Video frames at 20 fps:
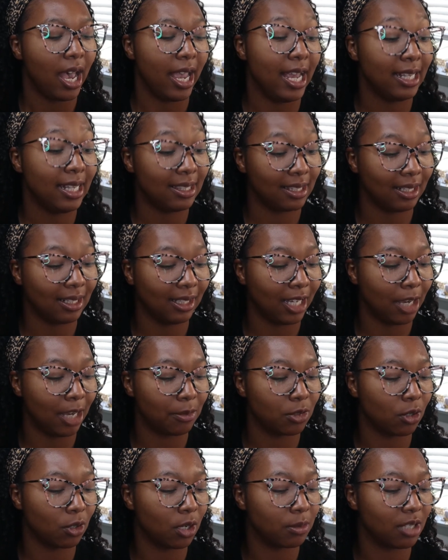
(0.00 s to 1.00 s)
instantly
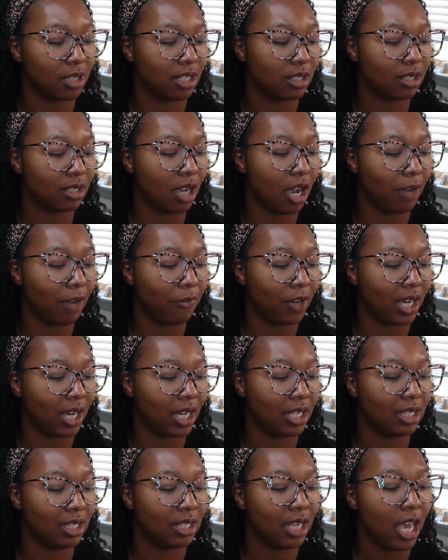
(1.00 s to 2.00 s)
absorbs and
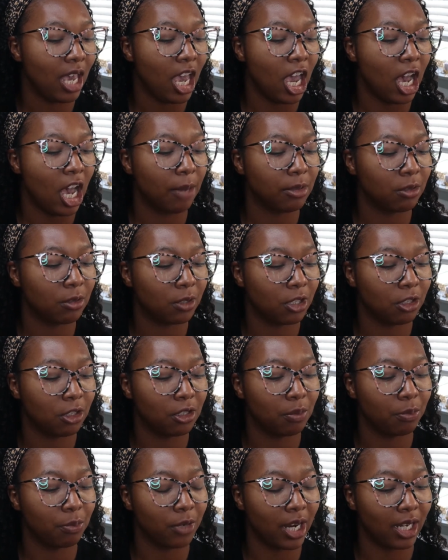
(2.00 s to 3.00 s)
softens, helps to
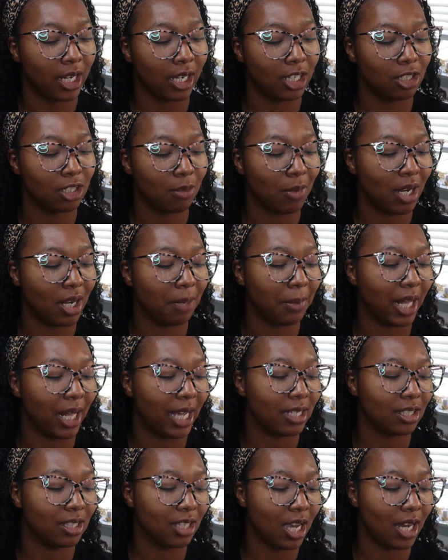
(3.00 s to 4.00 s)
reduce breakage and
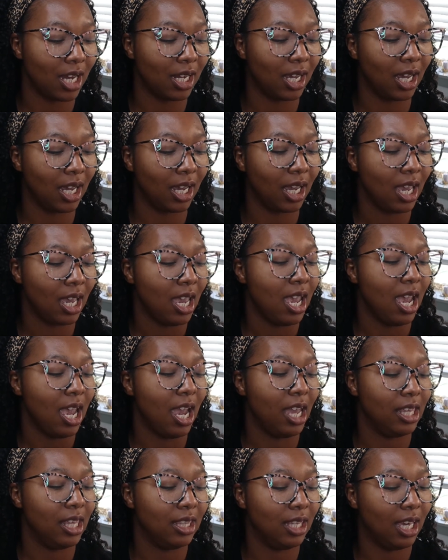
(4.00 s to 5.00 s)
minimize shedding,
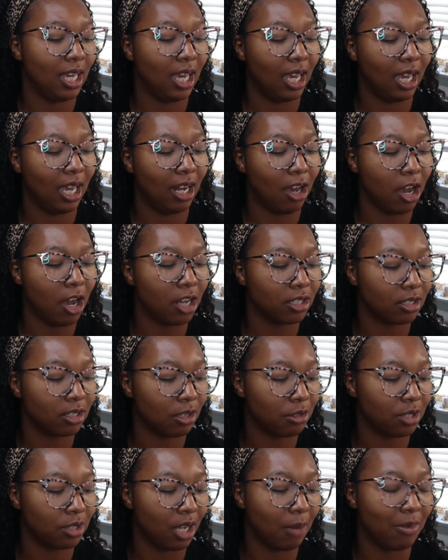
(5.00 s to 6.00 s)
and then
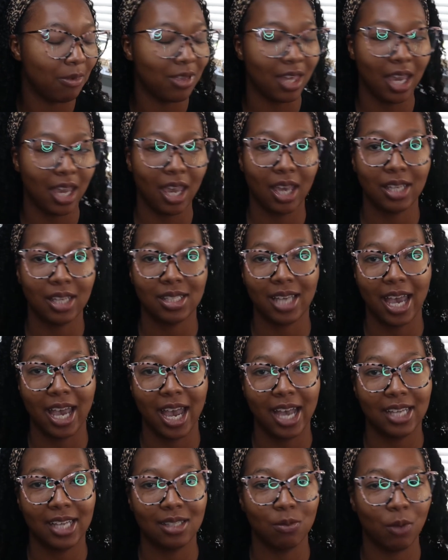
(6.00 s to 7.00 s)
also same things
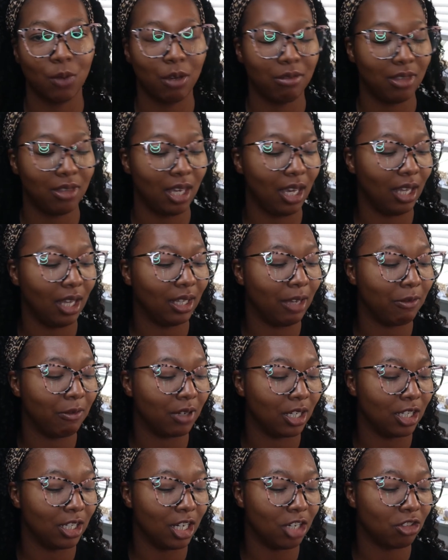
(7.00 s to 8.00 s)
as with the
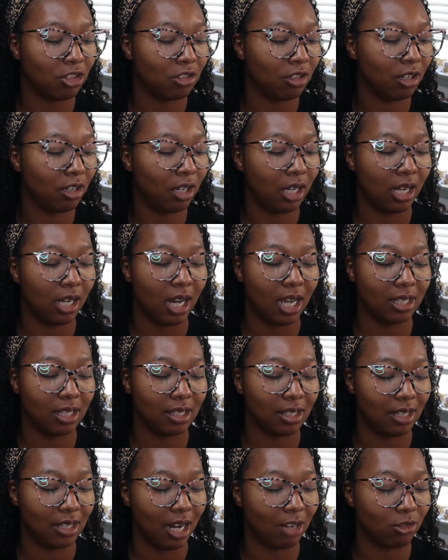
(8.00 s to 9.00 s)
leave-in conditioner,
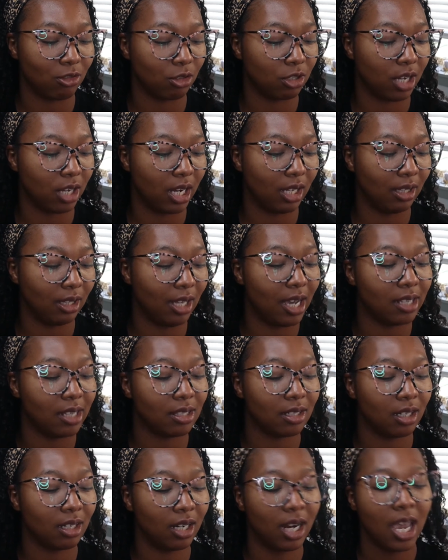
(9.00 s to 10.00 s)
enhances natural shine and
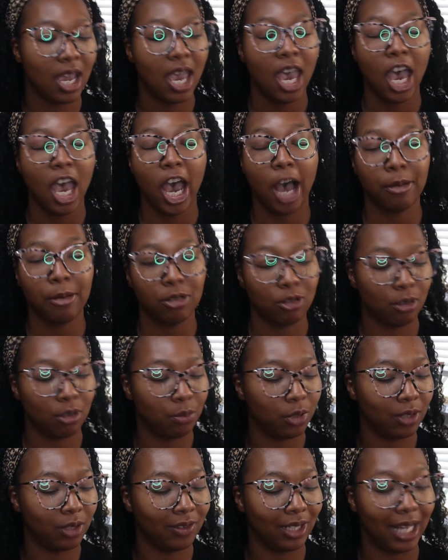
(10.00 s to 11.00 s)
luster, helps to
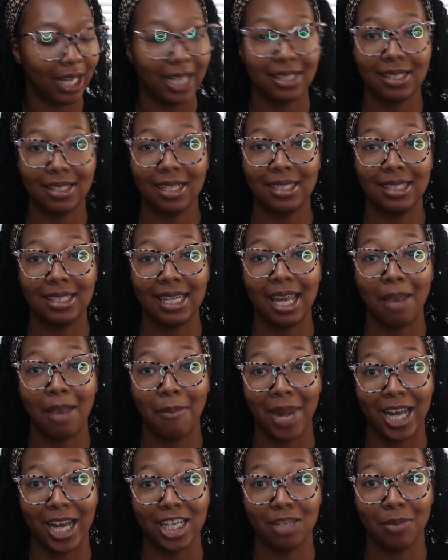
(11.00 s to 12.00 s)
improve elasticity
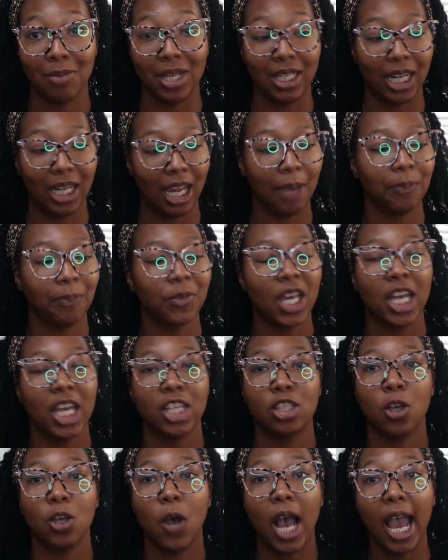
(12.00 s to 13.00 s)
and manageability.
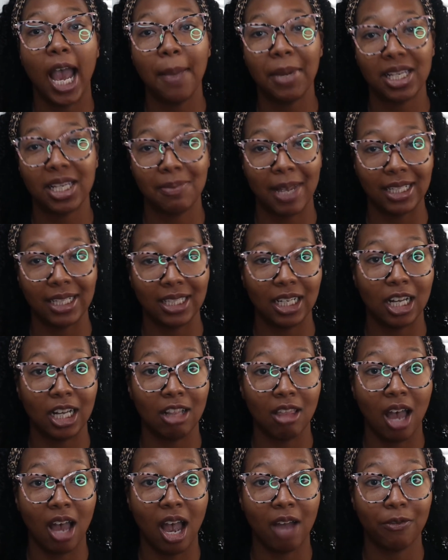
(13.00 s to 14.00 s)
So I'm expecting
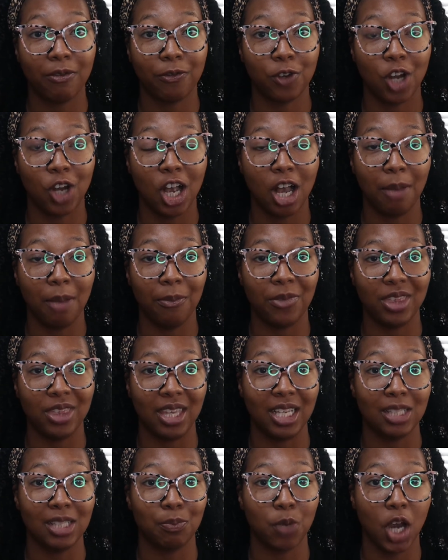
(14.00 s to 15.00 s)
a lot from
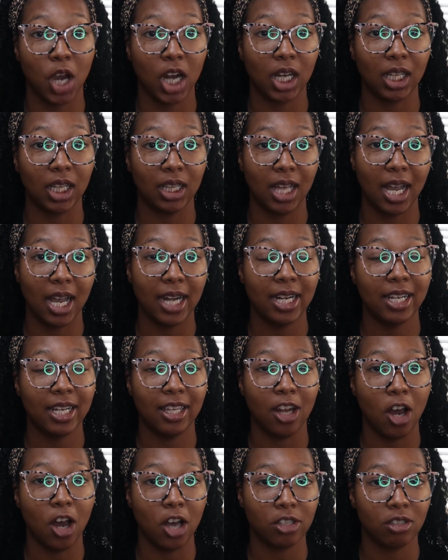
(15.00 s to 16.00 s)
this product line
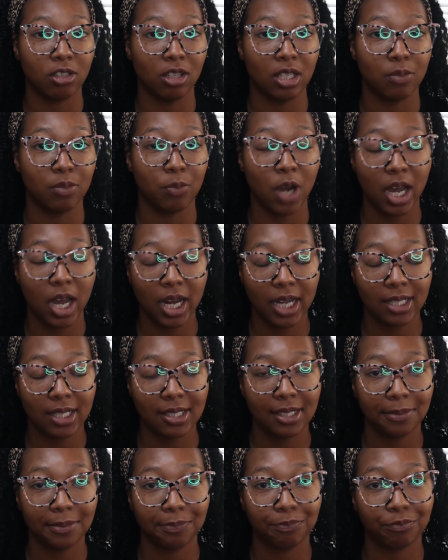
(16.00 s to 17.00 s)
and then also this
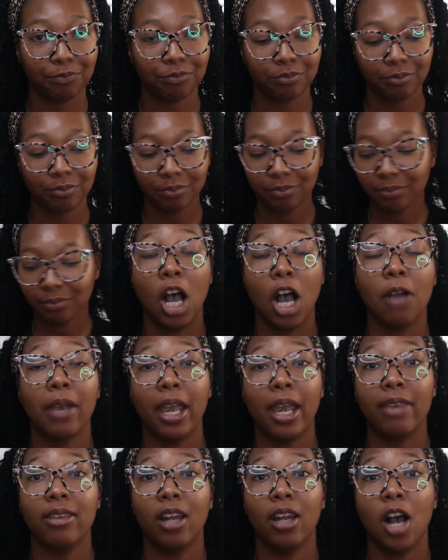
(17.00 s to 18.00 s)
product.
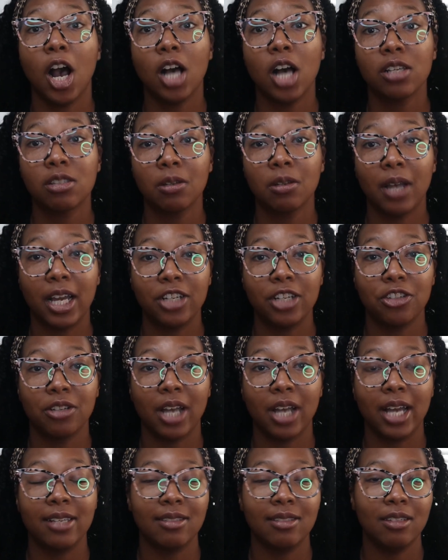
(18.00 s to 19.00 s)
Okay, and then also, as
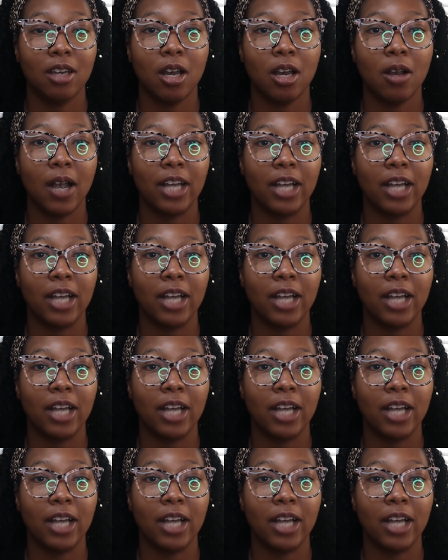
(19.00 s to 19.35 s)
you guys know,